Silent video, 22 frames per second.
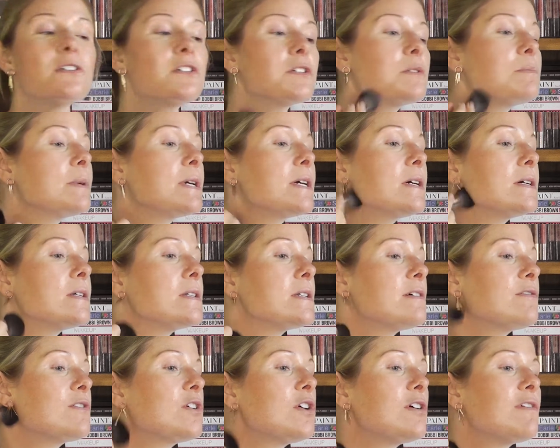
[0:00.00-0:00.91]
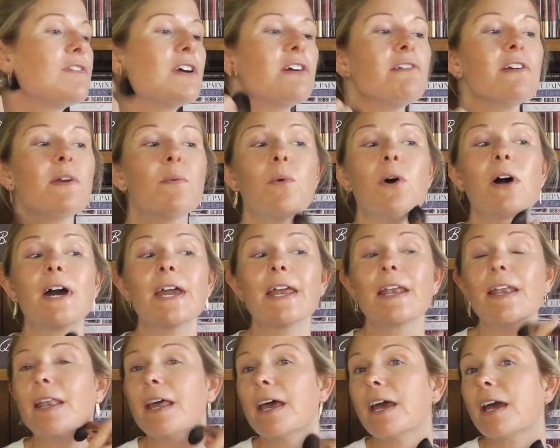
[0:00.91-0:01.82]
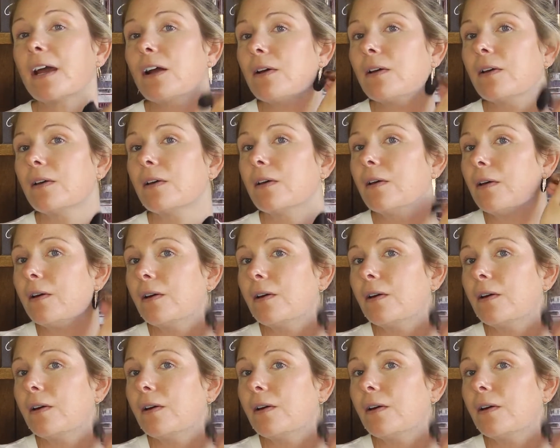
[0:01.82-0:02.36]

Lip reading: just because I've got a very white neck